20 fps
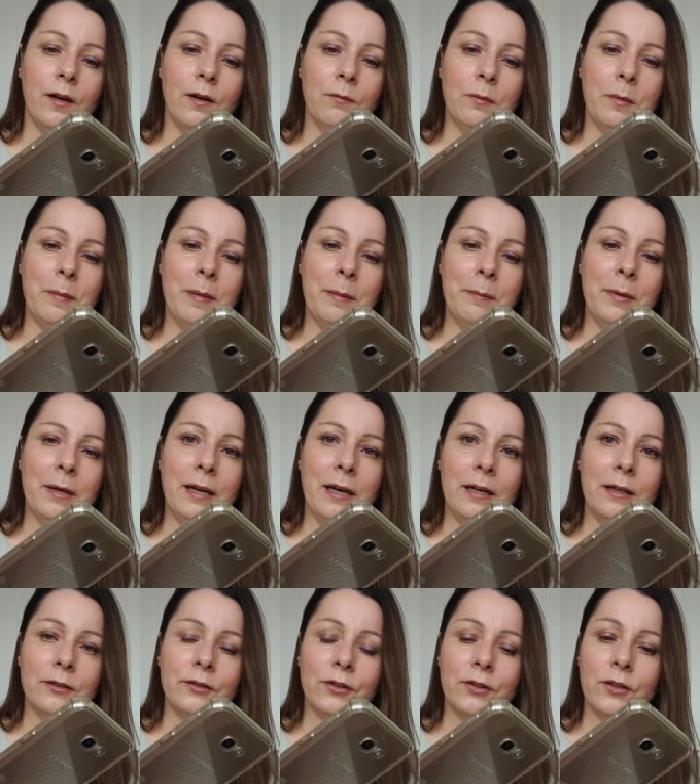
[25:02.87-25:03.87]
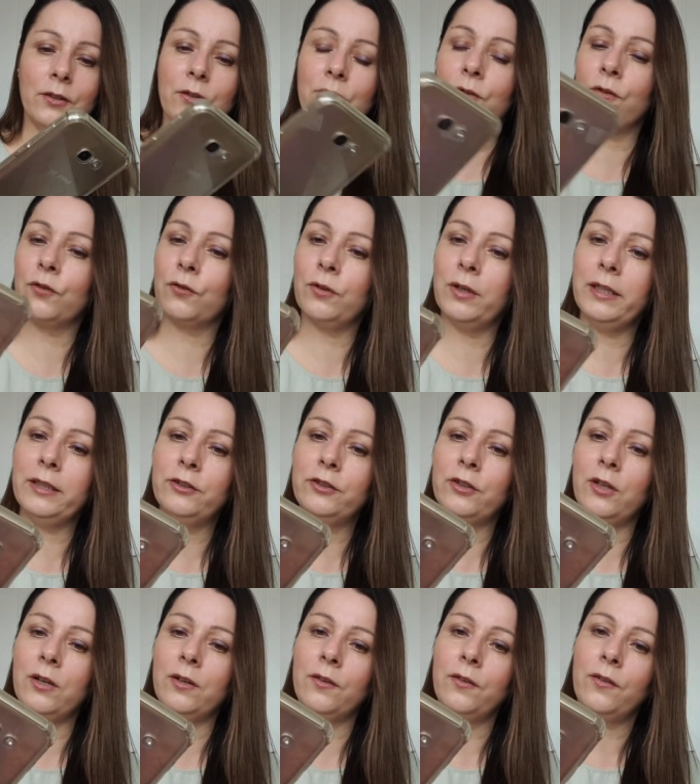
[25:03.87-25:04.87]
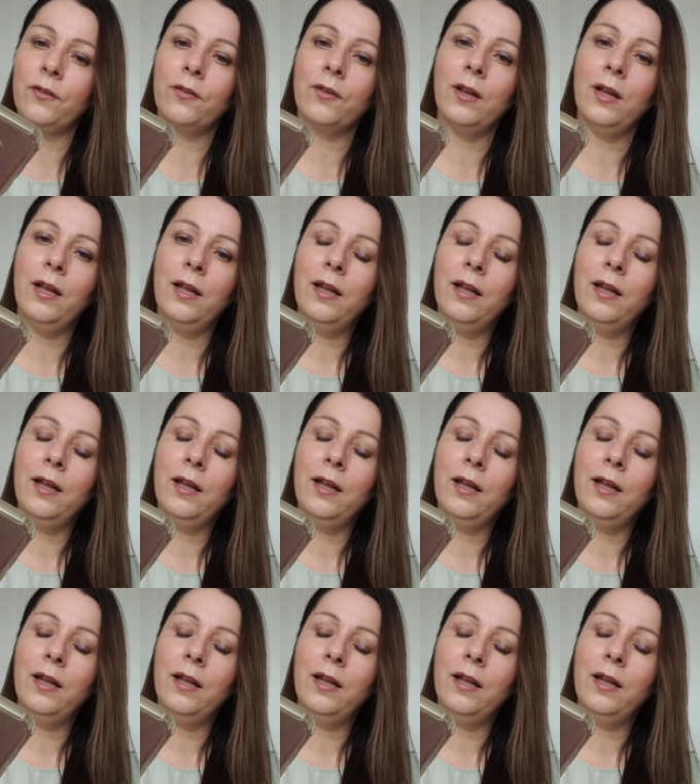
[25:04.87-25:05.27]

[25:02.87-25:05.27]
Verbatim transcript: can't remember now. I should have done screenshots.